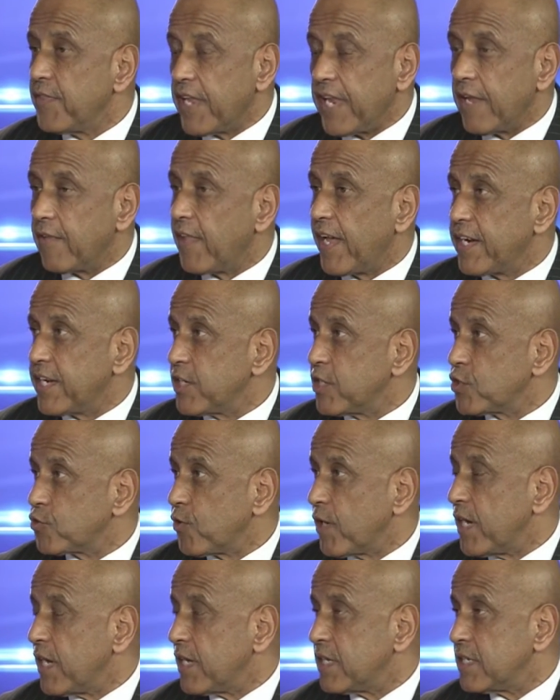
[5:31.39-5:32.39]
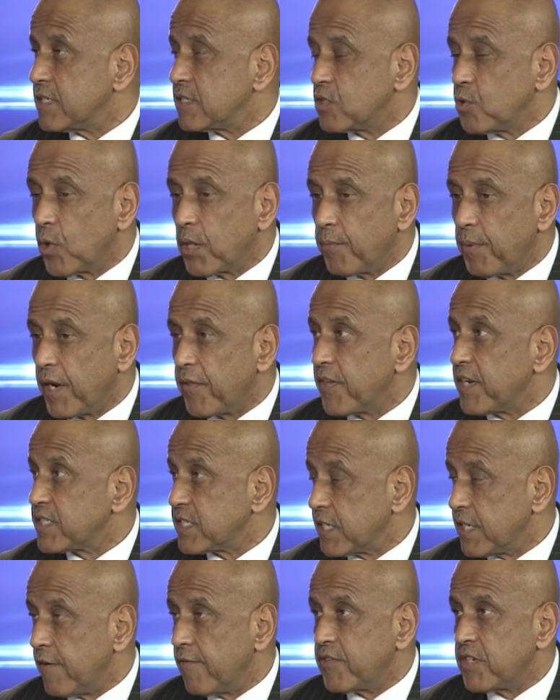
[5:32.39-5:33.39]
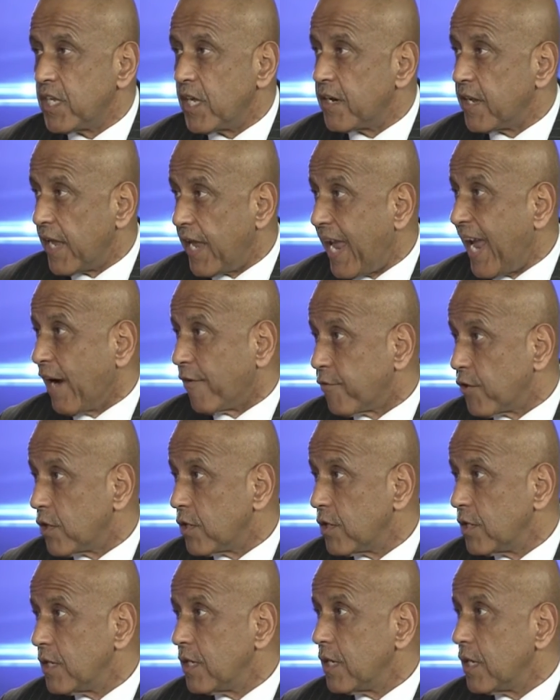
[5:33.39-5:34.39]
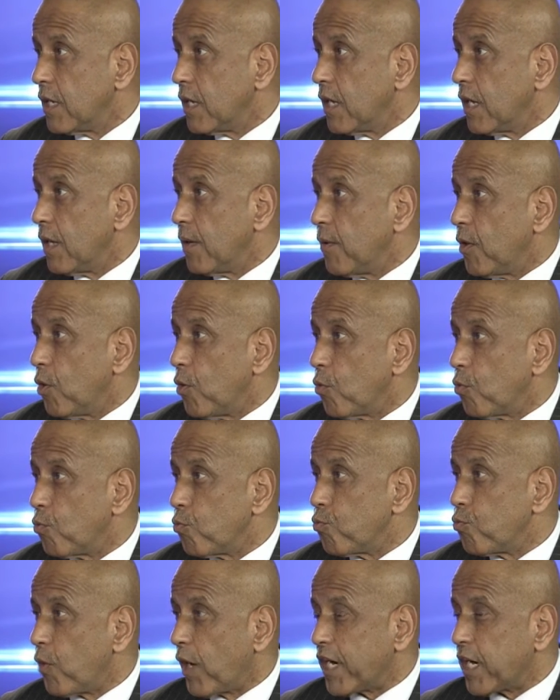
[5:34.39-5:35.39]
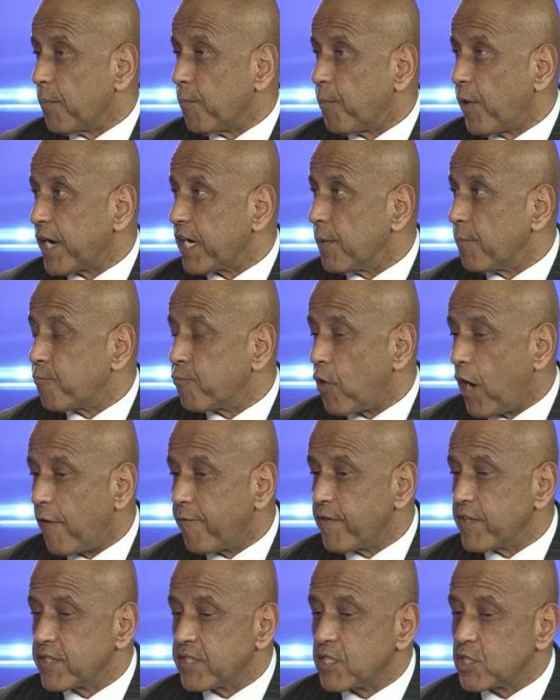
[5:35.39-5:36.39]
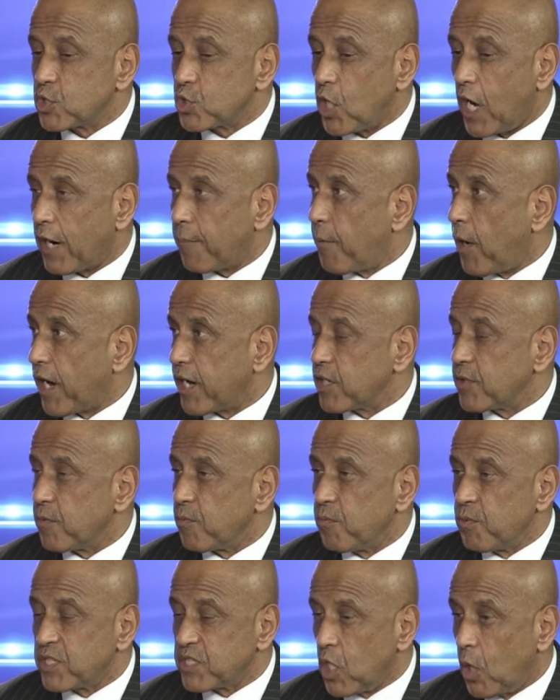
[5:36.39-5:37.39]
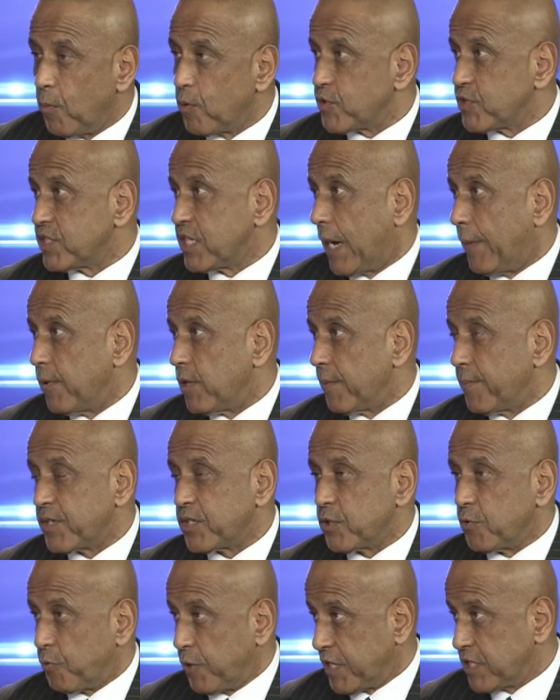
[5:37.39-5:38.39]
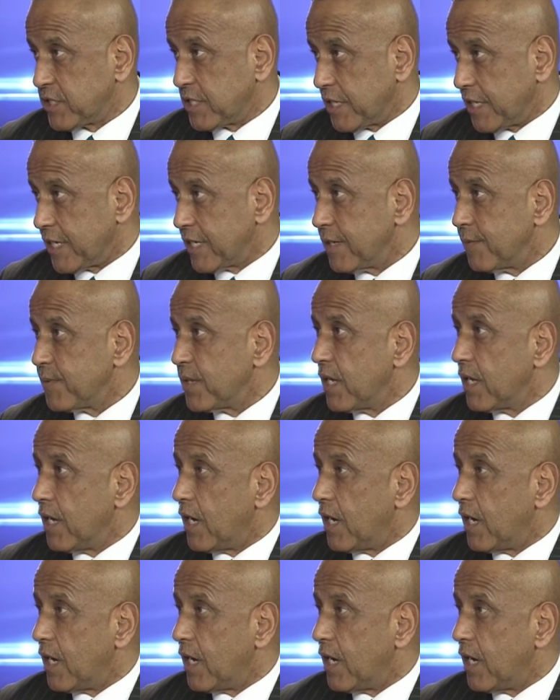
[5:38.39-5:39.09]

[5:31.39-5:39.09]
The airline industry is doing better than it's ever done ever. Record-breaking profits. Record-breaking right profits. The stock market was almost double up until recently.